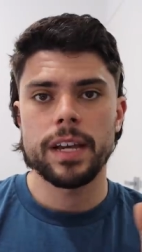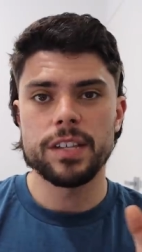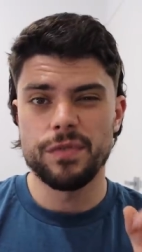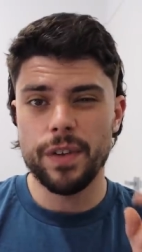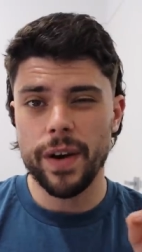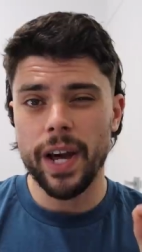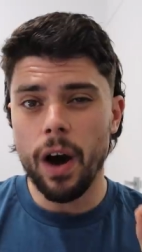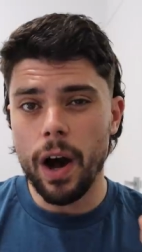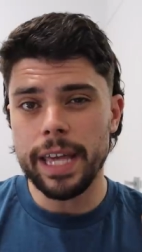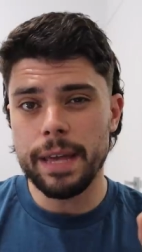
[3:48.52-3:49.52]
he's a very
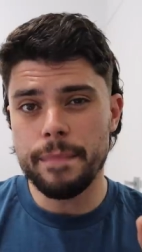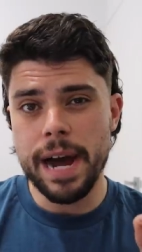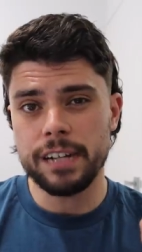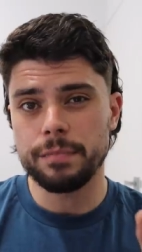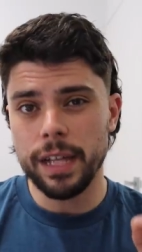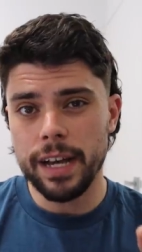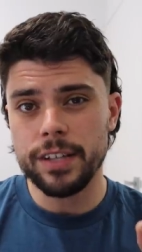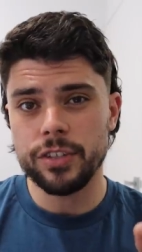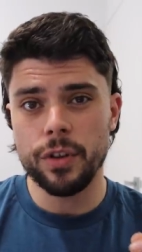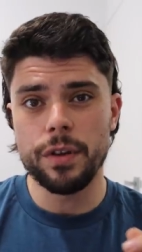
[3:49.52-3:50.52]
high impact
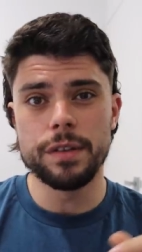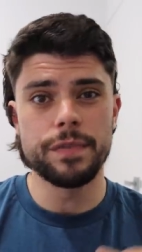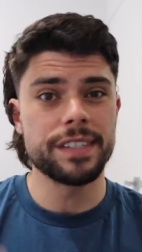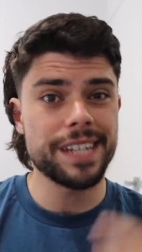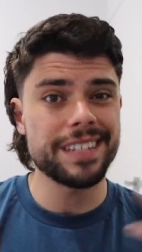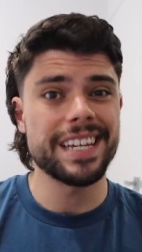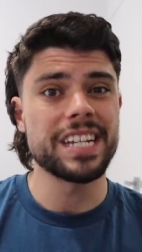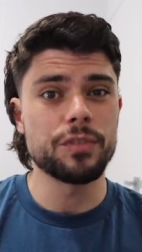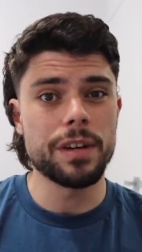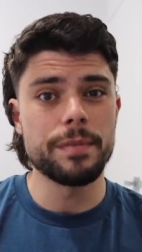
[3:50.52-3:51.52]
player. So if he starts
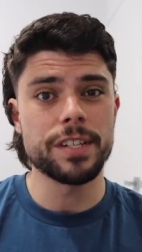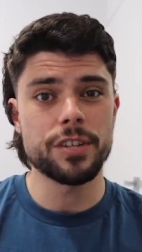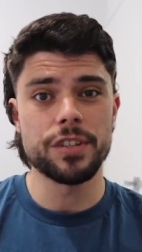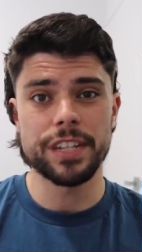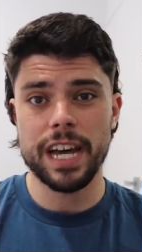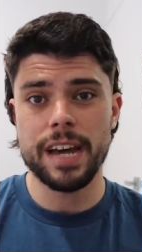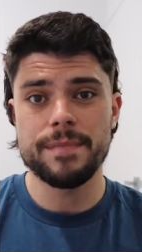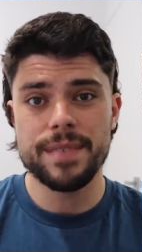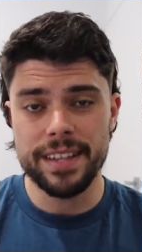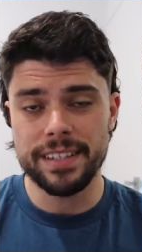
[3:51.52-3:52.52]
getting 20 possessions a
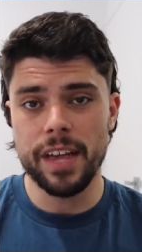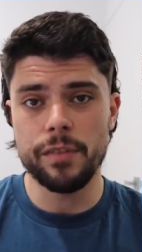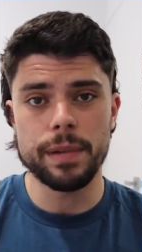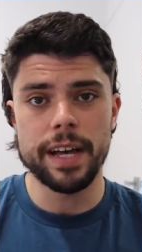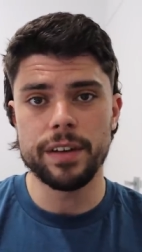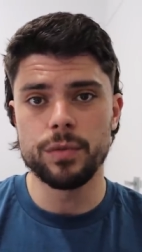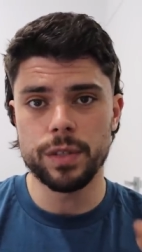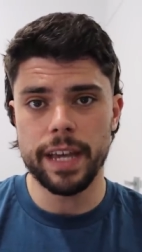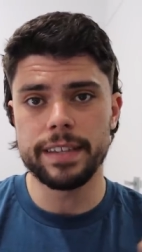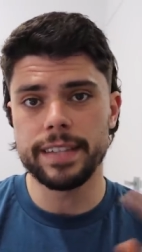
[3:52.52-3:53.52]
game, that's another player who will
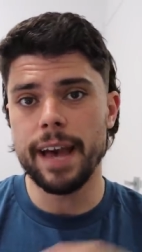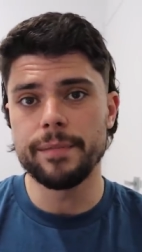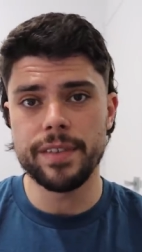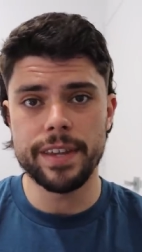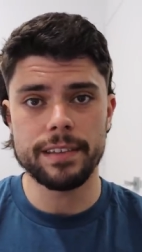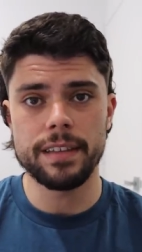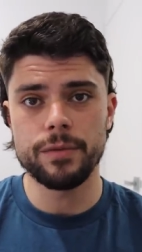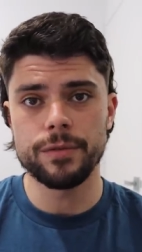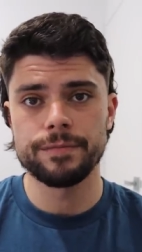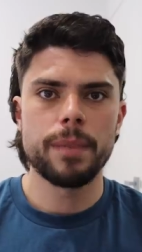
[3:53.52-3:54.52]
take his game to the next
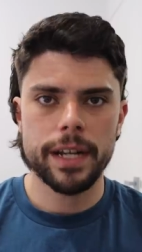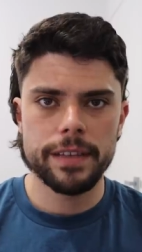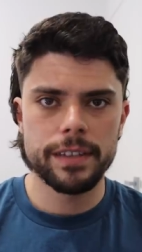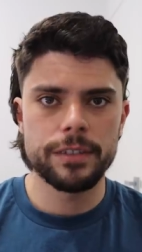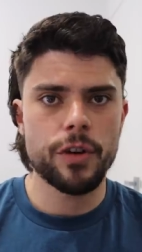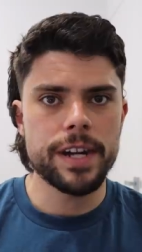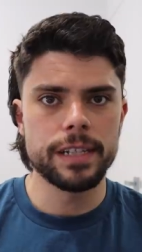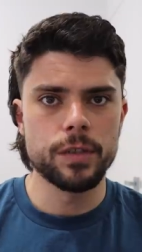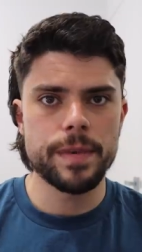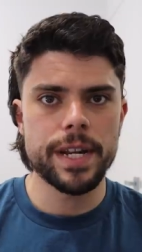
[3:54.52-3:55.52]
level. Bucking the trend a
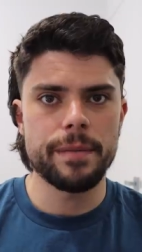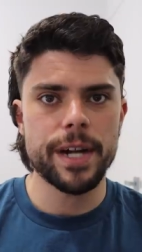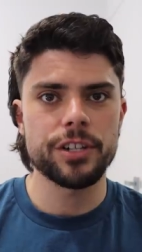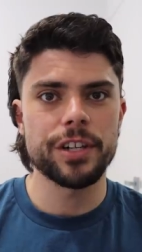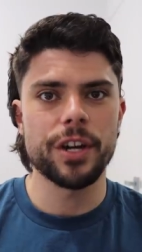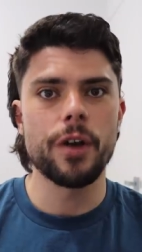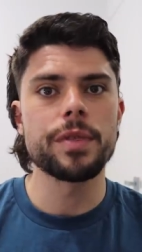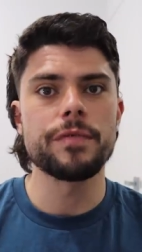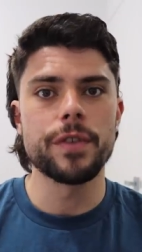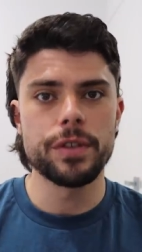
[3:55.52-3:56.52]
little bit, I'm actually going to go with
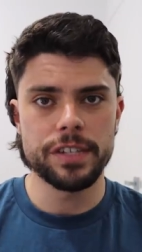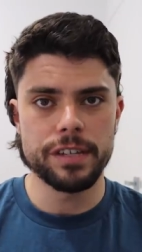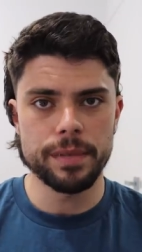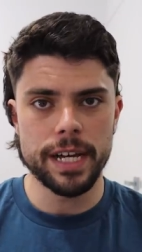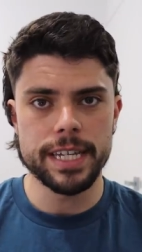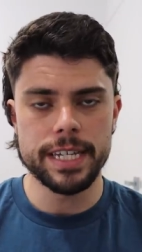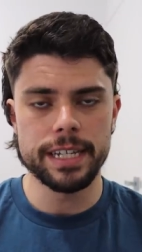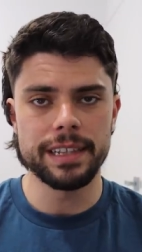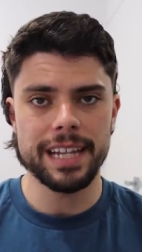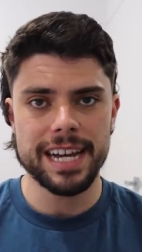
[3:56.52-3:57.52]
the first year player
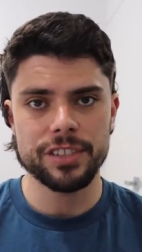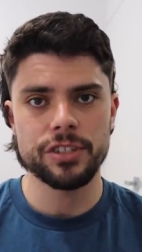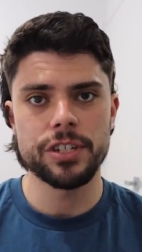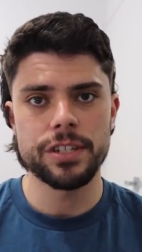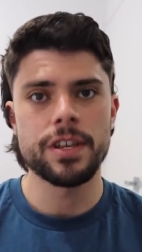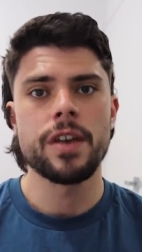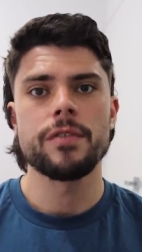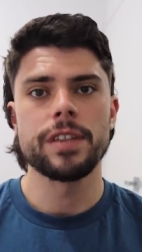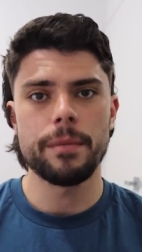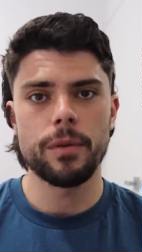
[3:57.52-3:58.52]
here. Last year's
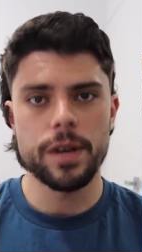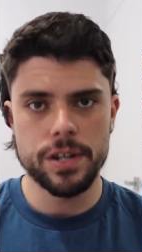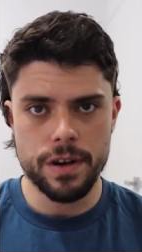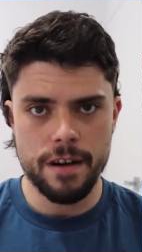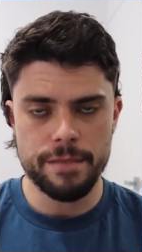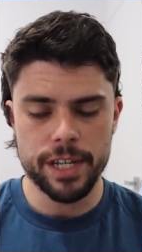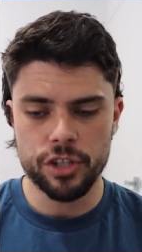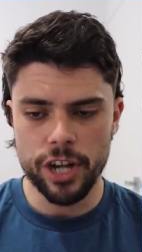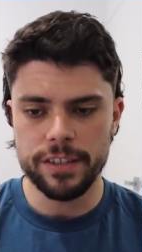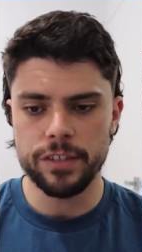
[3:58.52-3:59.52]
number one draft pick,
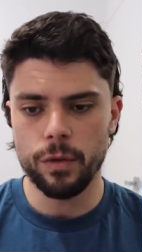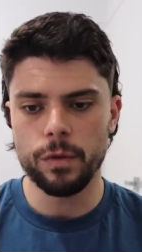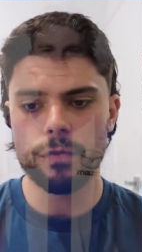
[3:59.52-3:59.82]
Jason Horne